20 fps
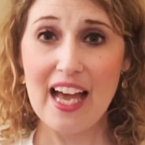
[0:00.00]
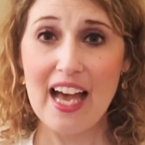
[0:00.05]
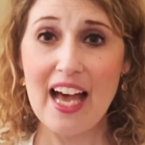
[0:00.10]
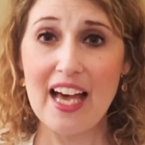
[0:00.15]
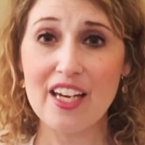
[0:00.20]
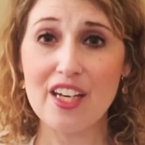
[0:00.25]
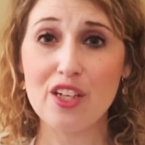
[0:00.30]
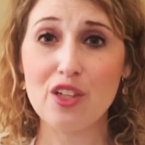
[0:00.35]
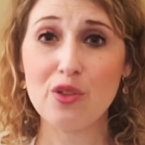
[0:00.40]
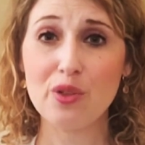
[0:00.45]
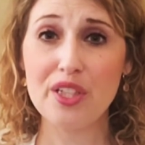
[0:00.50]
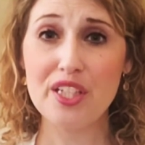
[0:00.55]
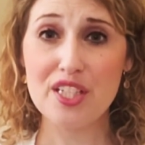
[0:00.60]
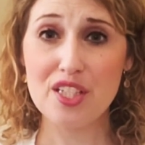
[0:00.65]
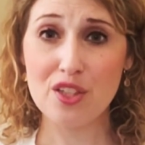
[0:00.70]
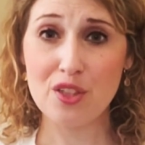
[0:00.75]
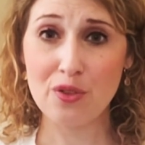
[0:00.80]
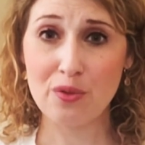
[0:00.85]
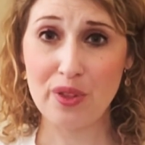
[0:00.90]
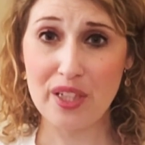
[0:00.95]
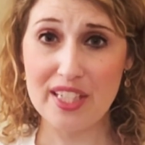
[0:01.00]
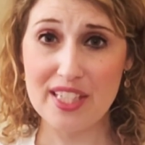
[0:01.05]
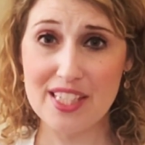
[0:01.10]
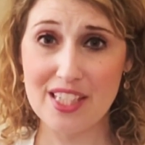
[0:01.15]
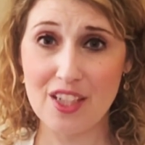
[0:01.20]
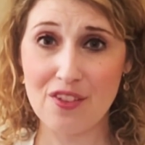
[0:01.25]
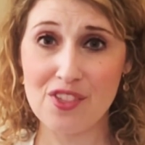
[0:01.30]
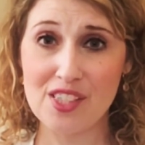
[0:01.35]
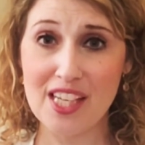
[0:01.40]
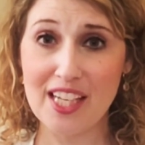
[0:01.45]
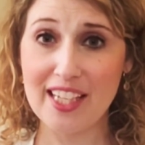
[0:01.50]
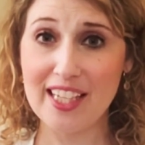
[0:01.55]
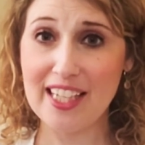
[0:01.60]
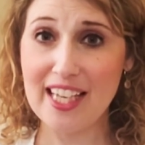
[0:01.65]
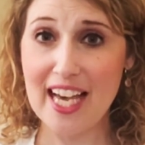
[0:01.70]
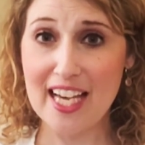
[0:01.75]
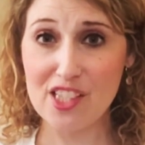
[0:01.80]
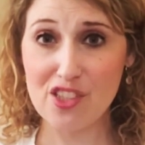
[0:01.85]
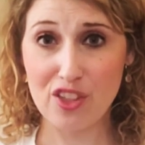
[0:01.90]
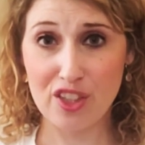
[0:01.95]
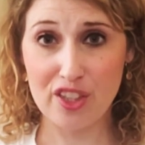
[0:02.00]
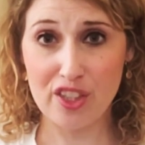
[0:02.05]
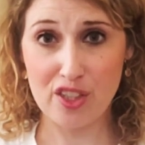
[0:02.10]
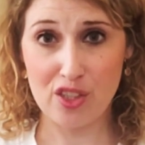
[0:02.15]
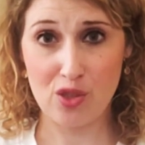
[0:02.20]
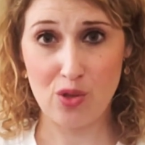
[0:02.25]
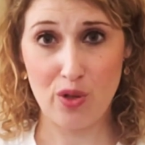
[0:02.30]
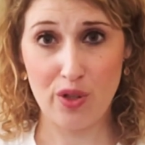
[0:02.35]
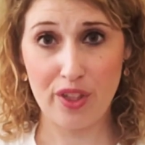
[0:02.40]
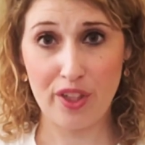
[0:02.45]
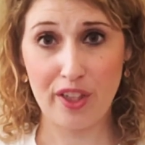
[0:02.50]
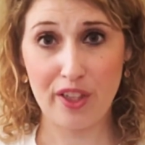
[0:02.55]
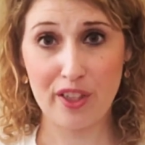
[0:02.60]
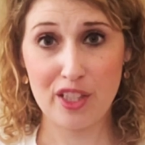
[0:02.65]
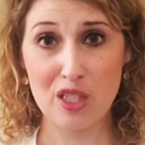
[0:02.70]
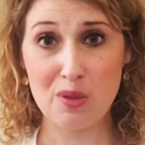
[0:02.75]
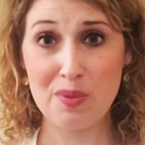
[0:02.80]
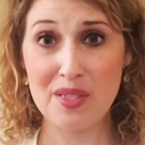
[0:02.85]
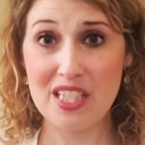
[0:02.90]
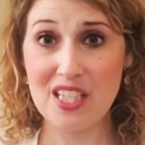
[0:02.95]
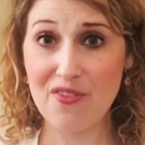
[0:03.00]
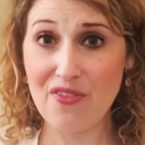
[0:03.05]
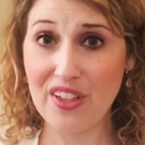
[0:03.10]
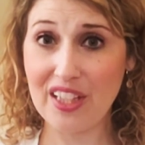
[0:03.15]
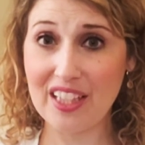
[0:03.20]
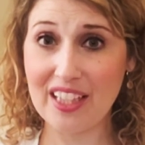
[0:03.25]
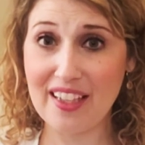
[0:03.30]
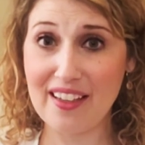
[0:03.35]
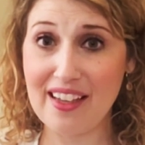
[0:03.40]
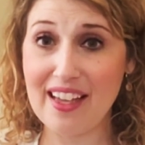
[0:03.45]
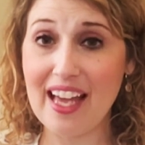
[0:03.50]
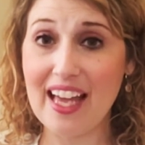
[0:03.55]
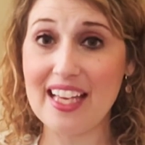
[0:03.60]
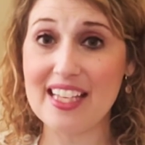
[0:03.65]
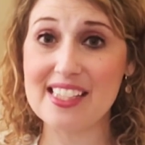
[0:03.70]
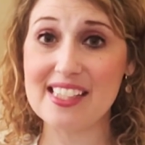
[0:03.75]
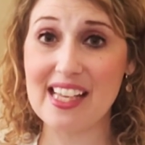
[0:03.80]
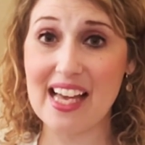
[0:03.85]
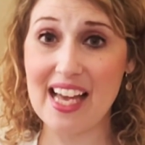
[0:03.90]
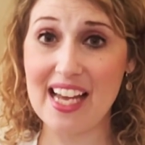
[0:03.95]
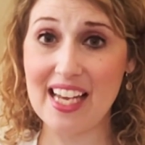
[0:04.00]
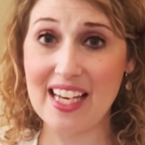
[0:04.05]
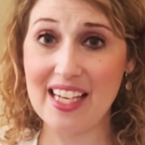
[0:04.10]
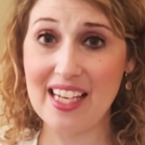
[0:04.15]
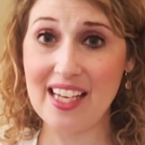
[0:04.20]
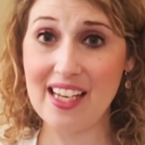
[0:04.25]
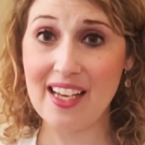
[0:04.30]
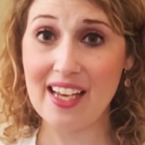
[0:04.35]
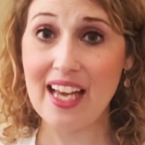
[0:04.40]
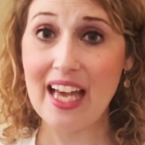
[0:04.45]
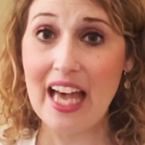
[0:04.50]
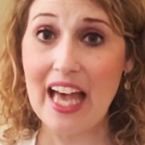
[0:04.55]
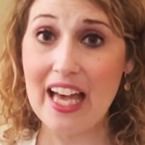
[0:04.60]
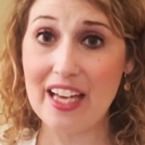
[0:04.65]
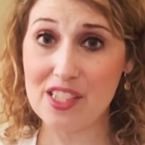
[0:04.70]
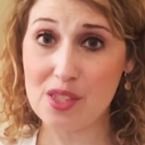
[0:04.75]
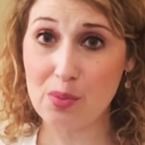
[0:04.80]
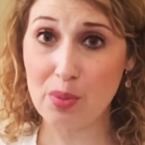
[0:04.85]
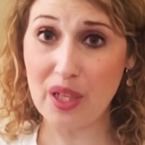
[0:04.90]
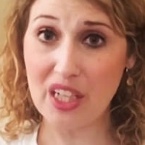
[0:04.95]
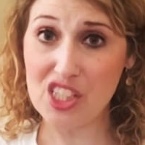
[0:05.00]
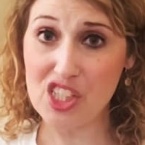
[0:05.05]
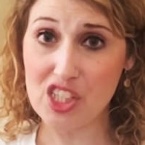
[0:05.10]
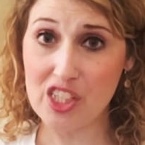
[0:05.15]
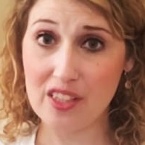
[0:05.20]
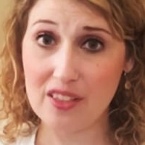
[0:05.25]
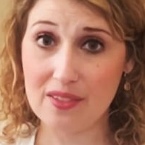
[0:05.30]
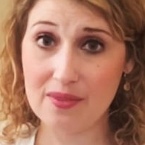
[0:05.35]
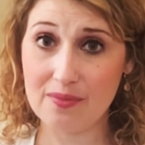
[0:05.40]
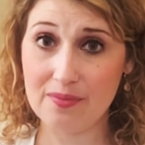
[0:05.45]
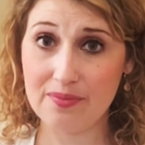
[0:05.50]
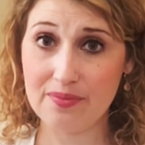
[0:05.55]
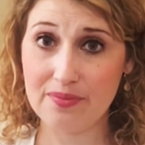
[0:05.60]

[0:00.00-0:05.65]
and increase your risk of psychiatric disorder, specifically anxiety and depression.